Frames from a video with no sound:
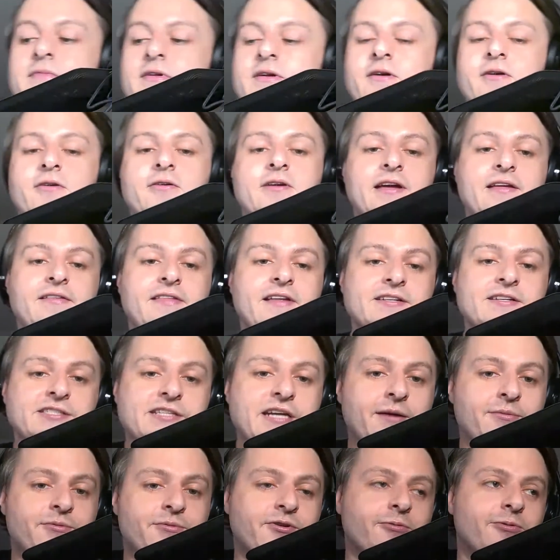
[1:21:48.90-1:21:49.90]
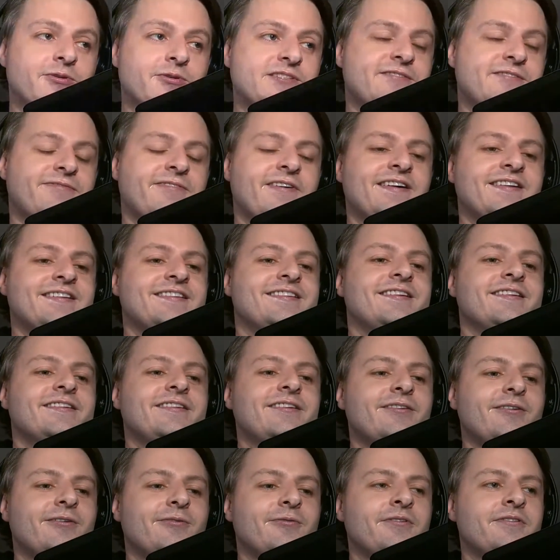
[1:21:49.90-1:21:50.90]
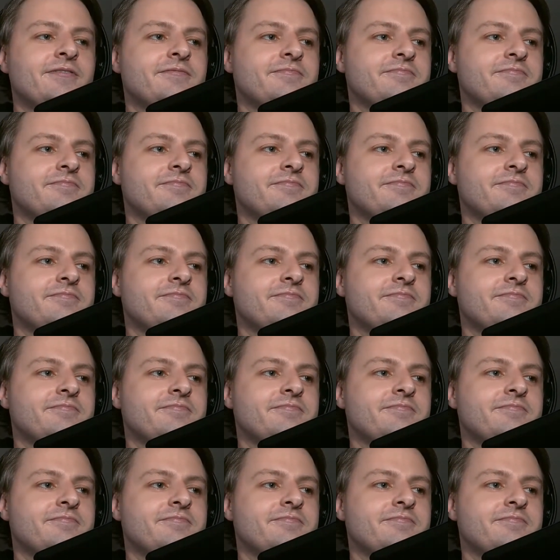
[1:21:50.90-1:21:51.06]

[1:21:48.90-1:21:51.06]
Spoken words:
Okay, that chapter was fun to do.